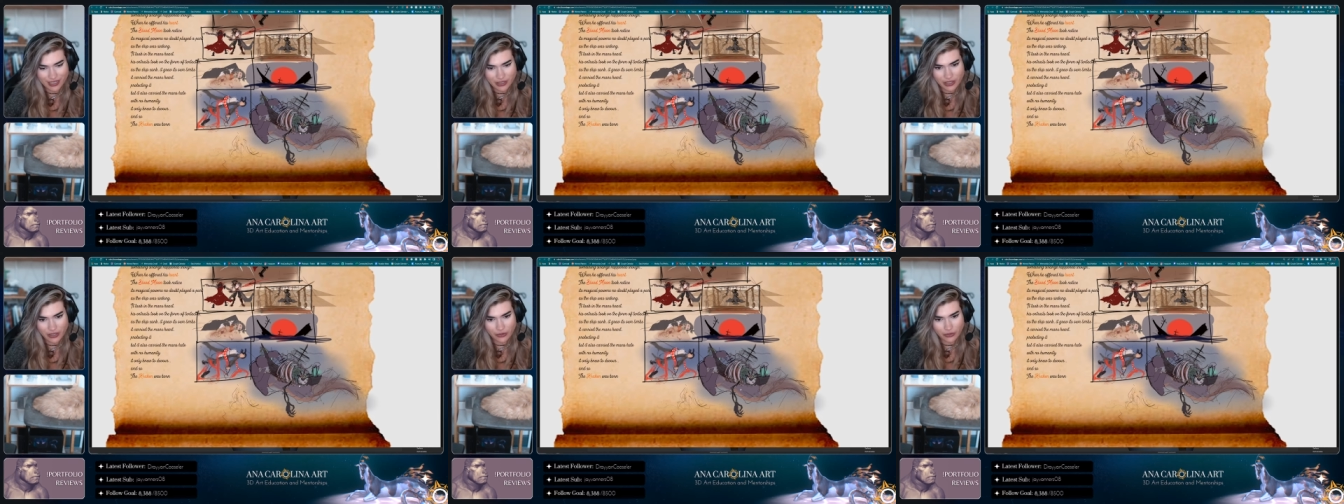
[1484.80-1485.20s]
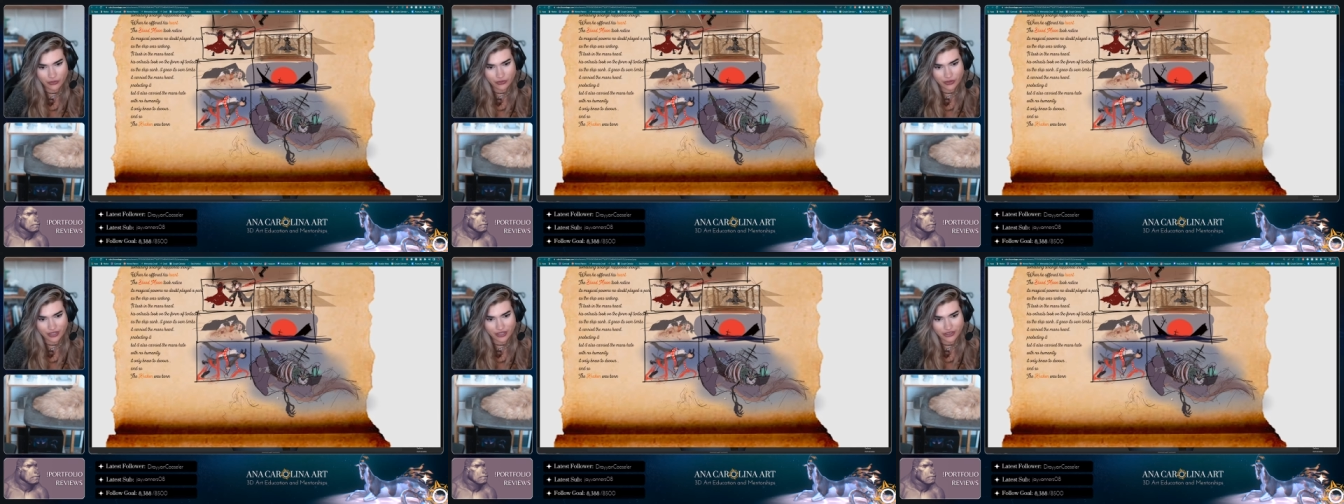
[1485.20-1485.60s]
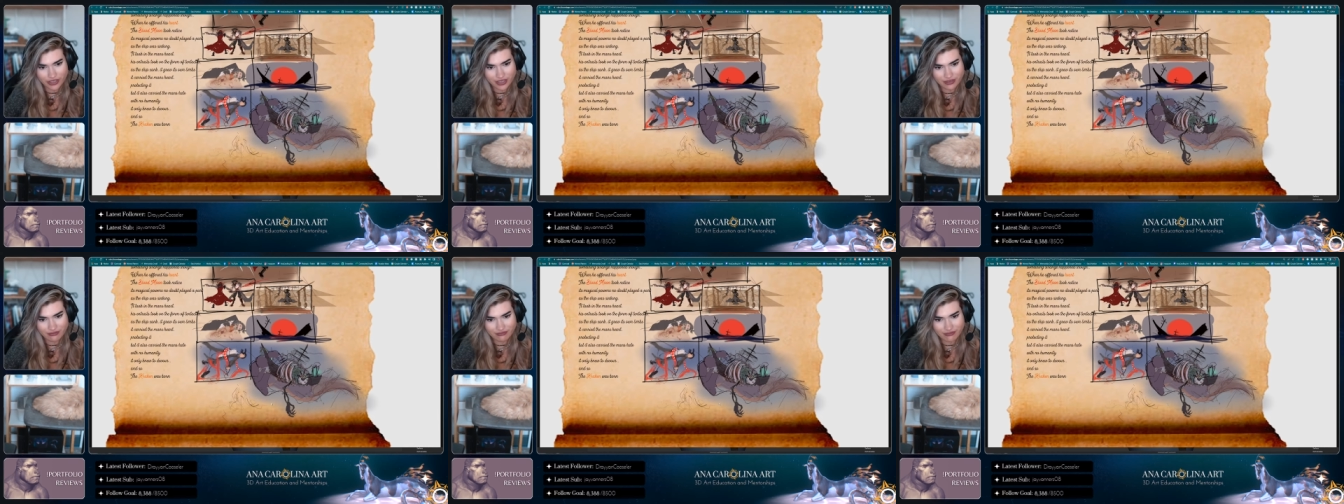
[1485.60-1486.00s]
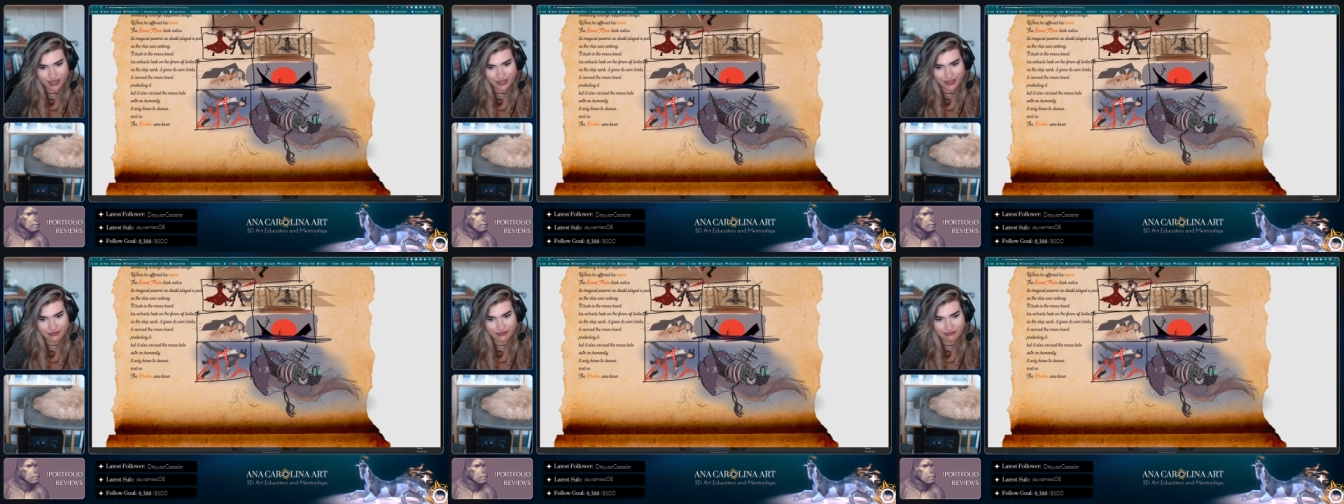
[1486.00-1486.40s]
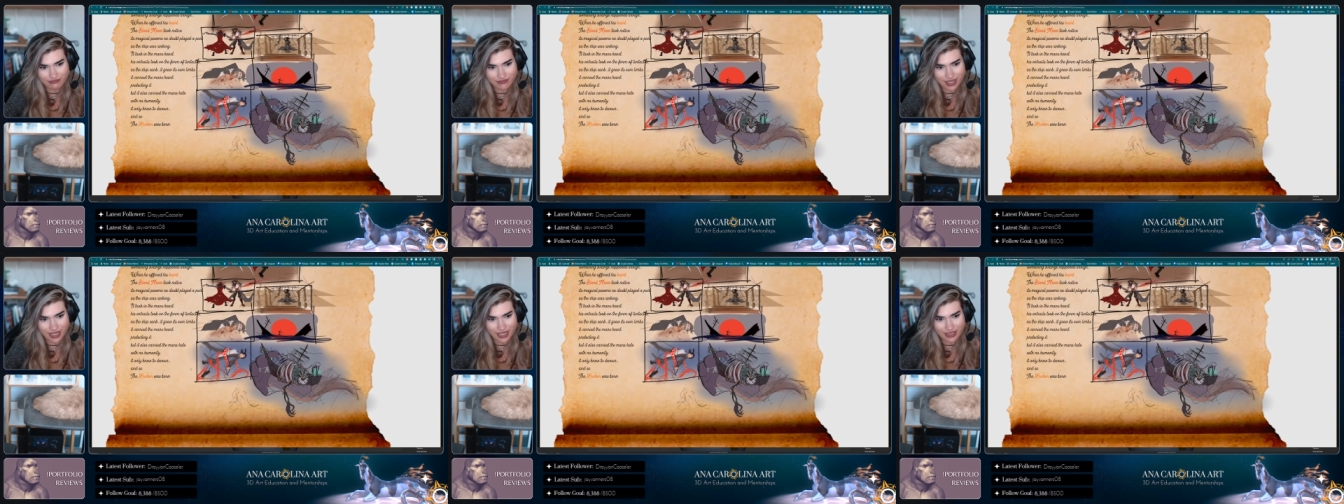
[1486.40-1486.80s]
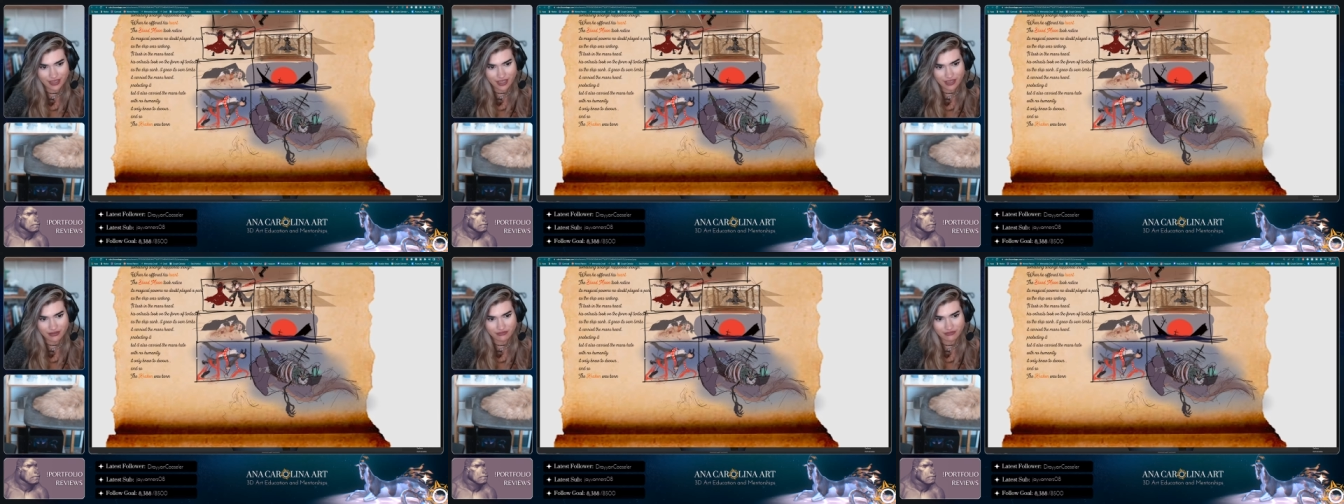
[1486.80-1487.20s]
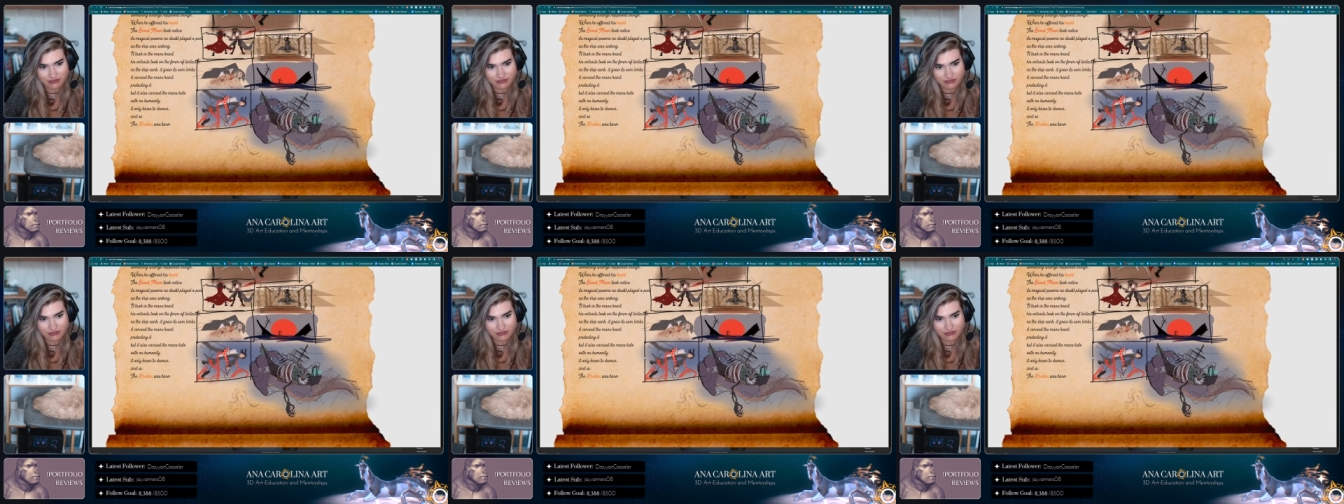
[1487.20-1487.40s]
That's really cool, actually. I like that.